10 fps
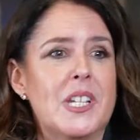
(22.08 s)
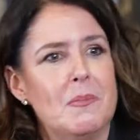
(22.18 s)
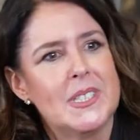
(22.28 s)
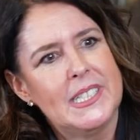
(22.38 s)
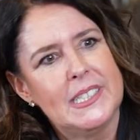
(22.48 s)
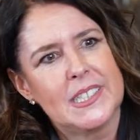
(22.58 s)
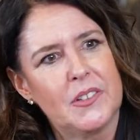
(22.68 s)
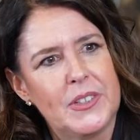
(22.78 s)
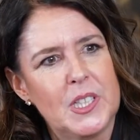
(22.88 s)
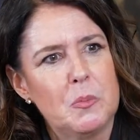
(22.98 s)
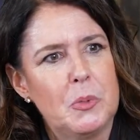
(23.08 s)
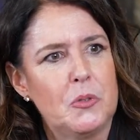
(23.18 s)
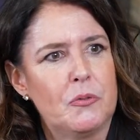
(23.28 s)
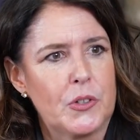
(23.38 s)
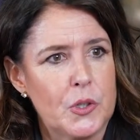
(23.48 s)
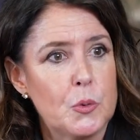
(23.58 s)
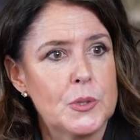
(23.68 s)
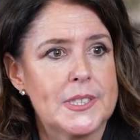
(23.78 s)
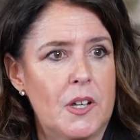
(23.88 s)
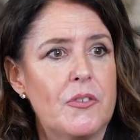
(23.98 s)
remedies available for
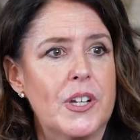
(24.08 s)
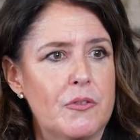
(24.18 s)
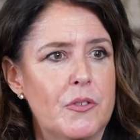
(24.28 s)
those suffering